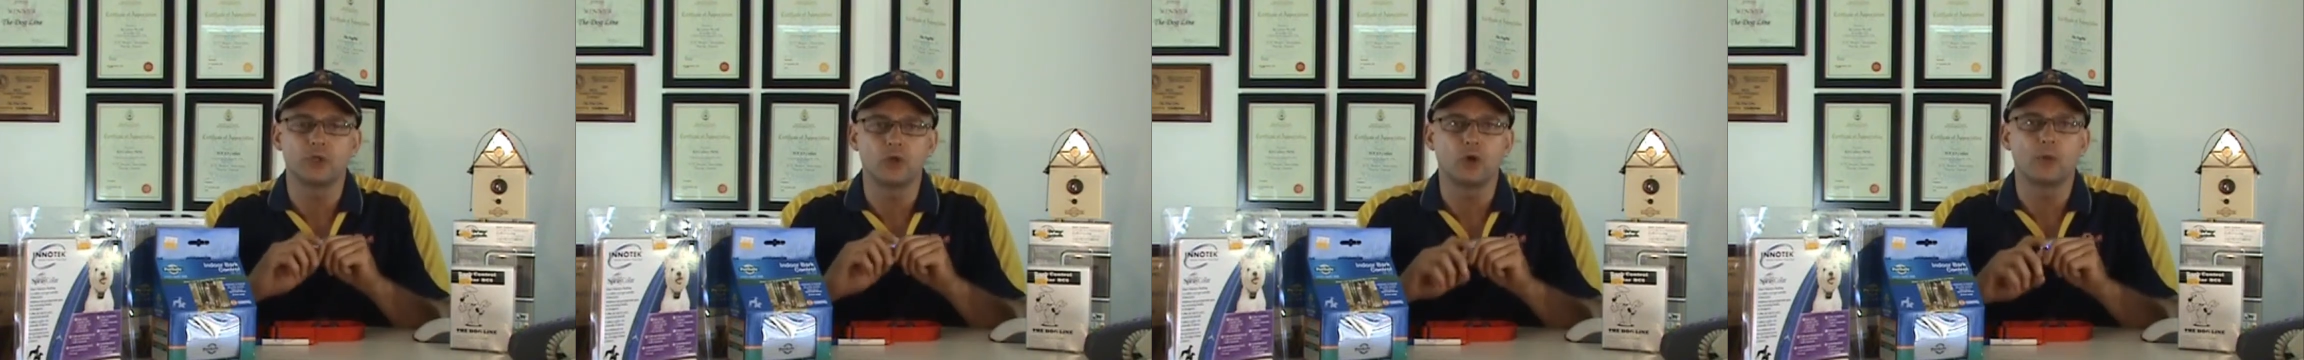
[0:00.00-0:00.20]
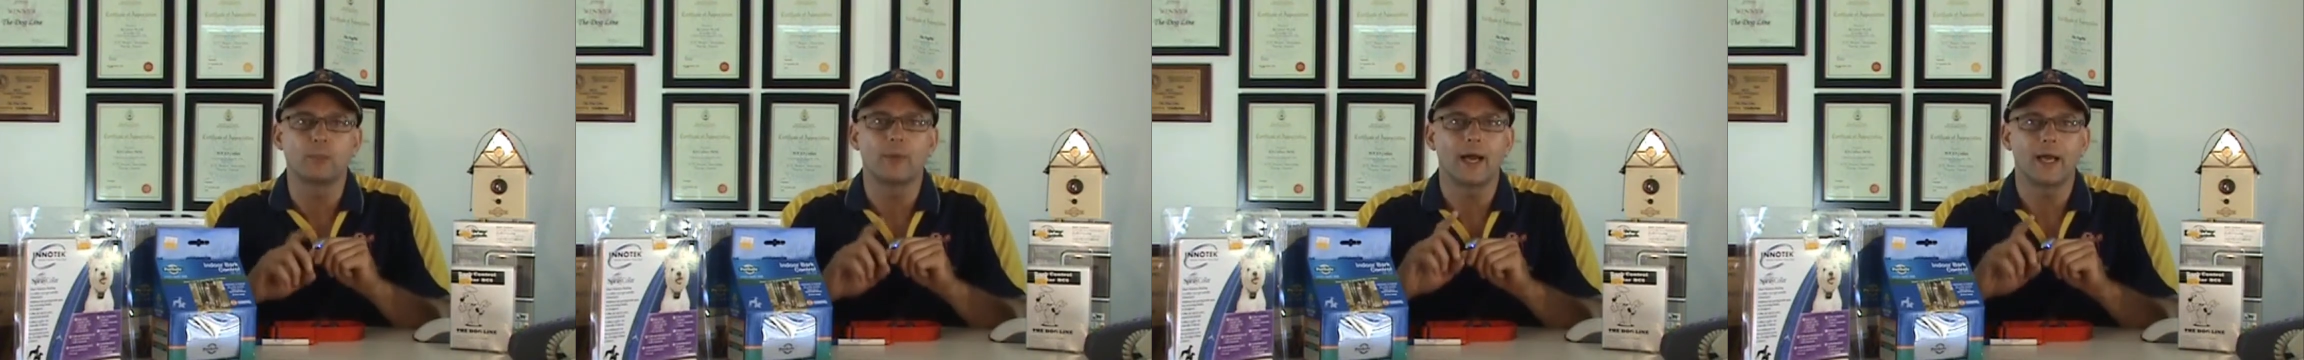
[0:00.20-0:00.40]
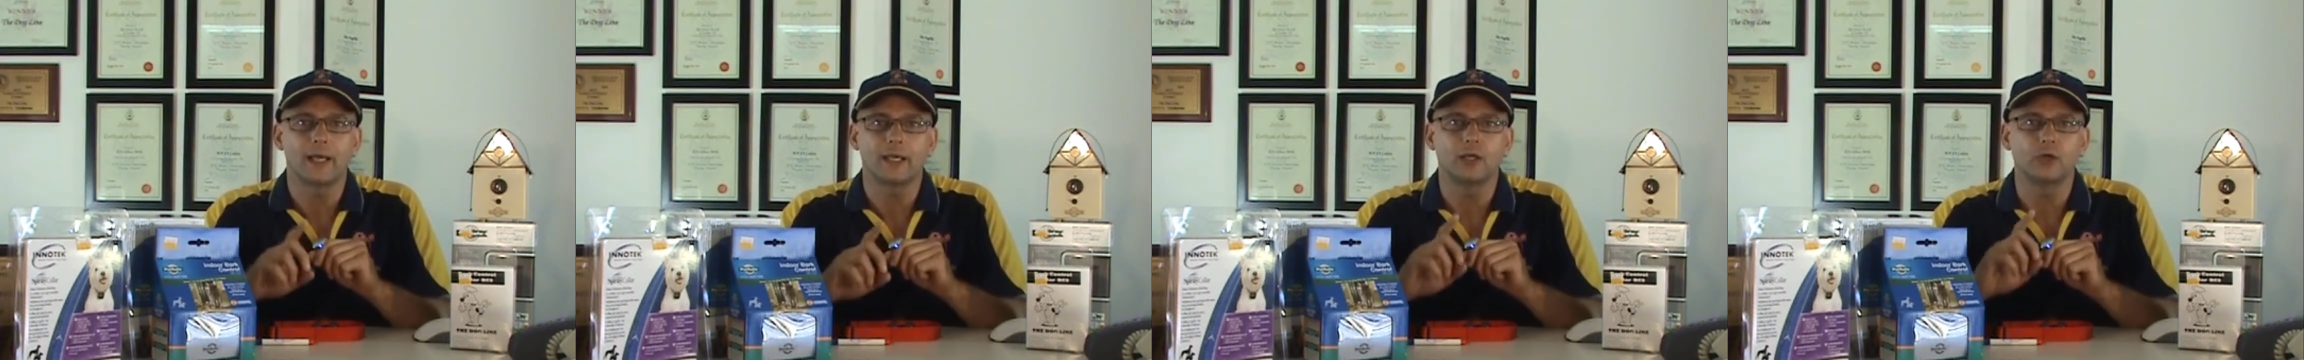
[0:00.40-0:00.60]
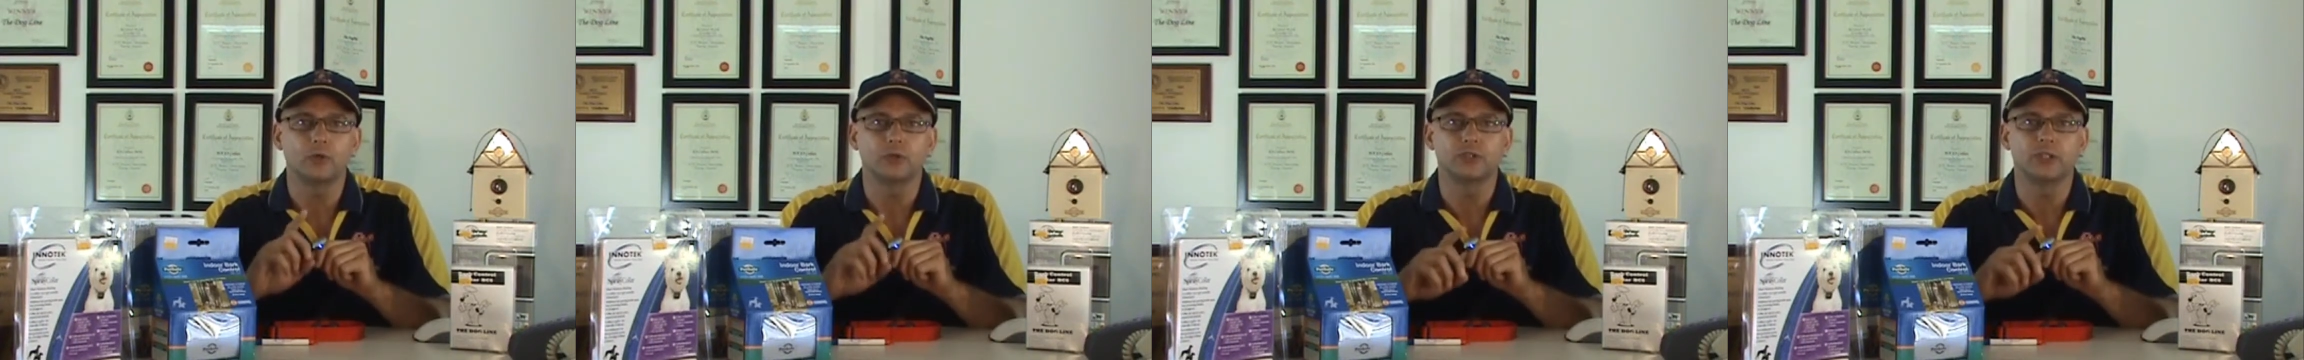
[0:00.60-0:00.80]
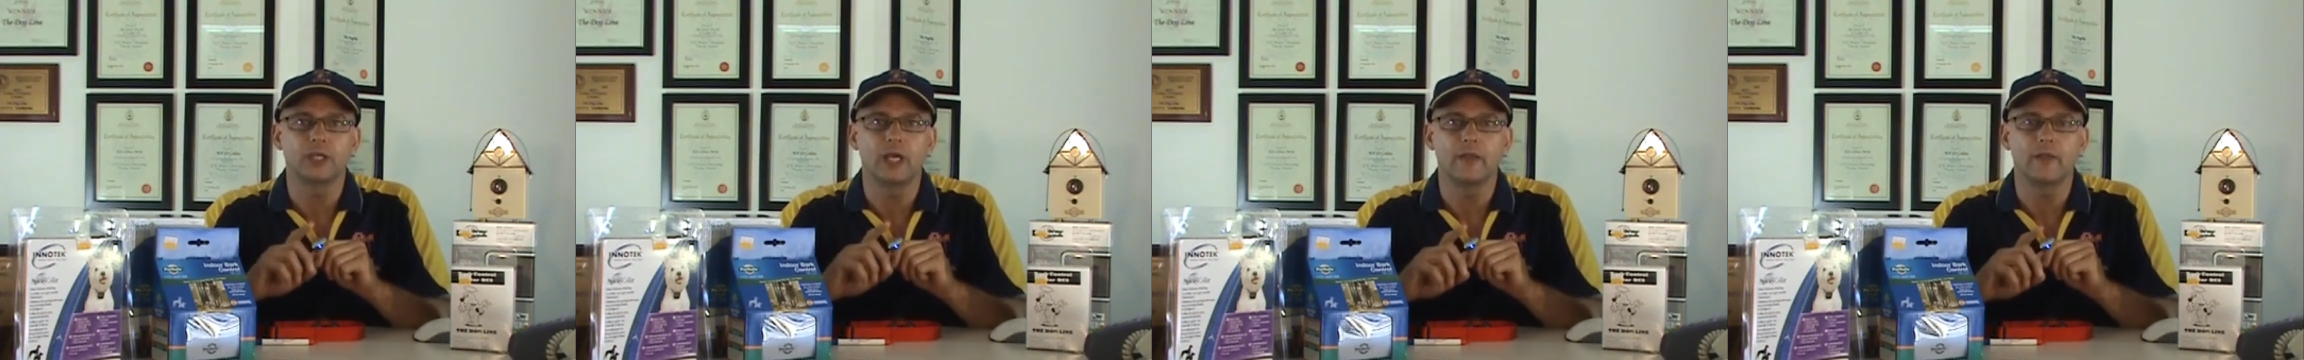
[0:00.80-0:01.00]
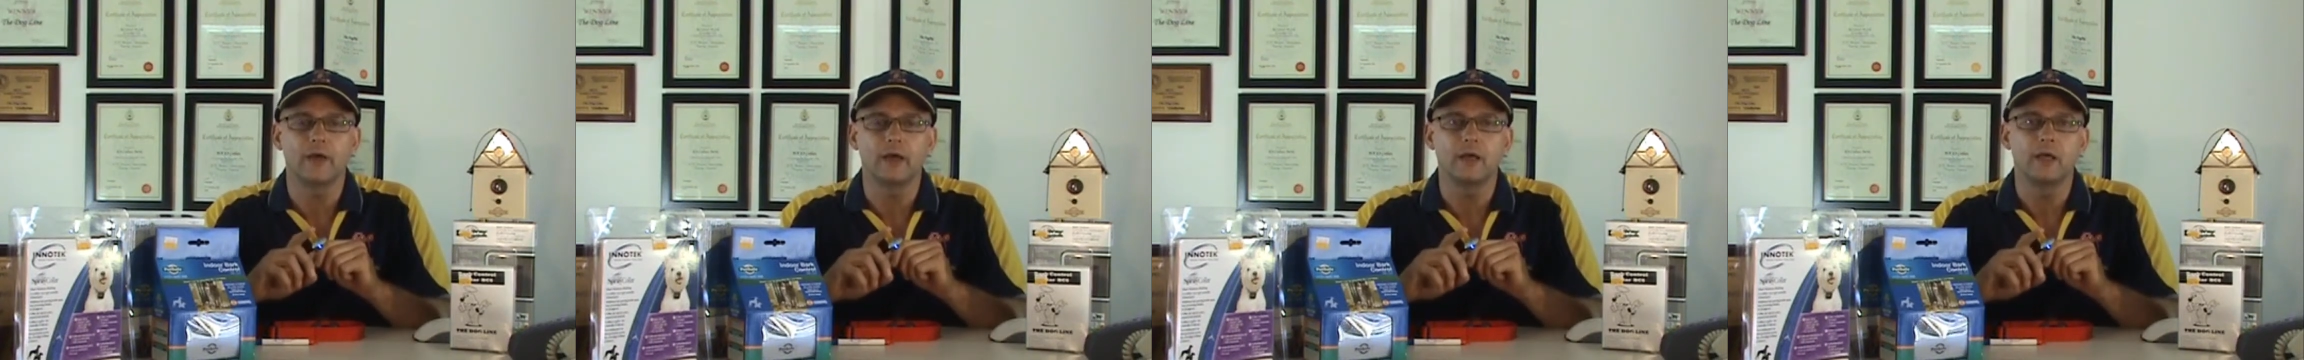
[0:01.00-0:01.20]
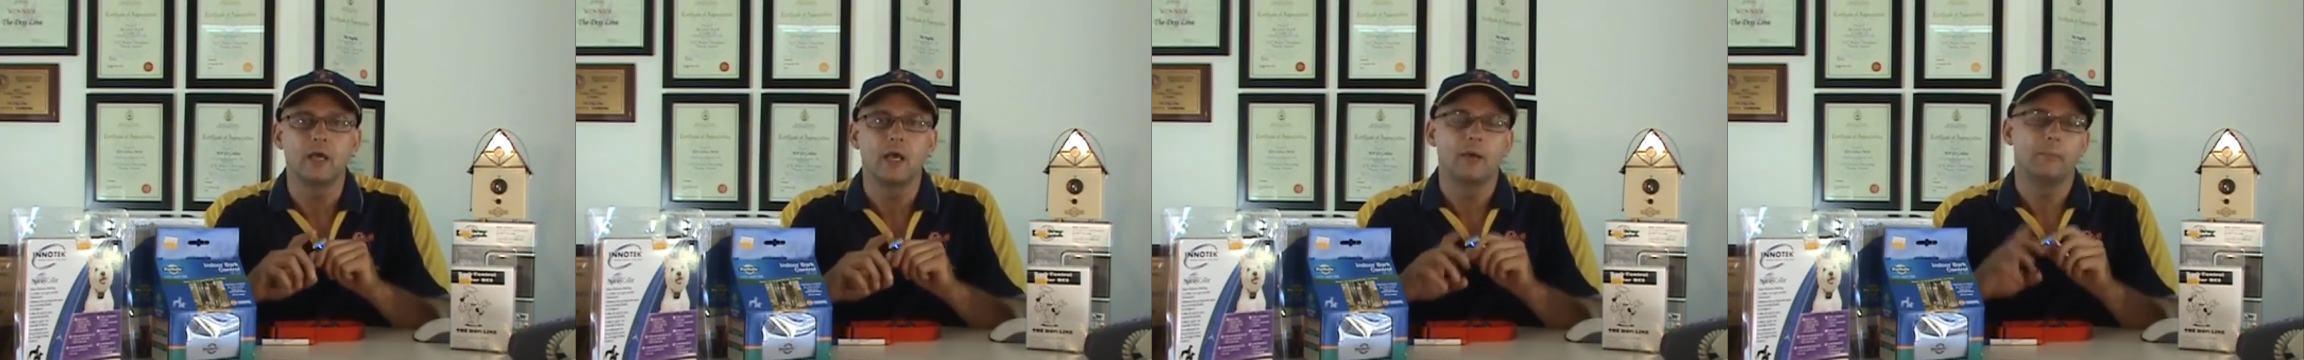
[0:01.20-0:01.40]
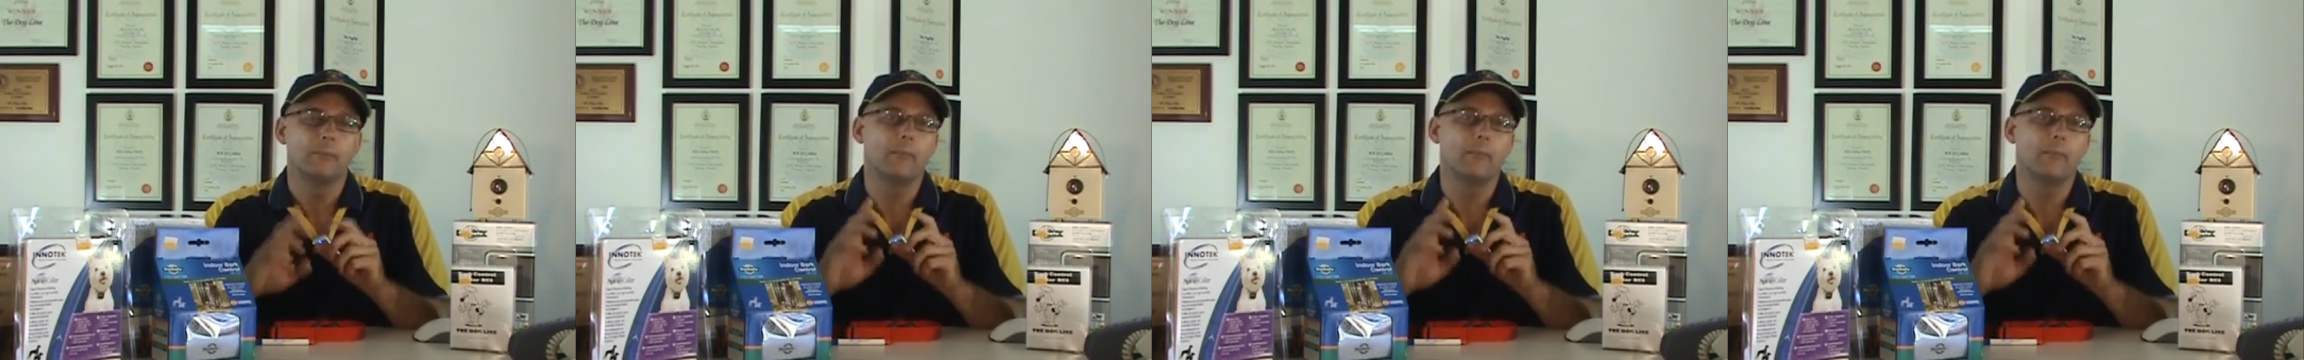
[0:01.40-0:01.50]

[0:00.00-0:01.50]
dog barking altogether,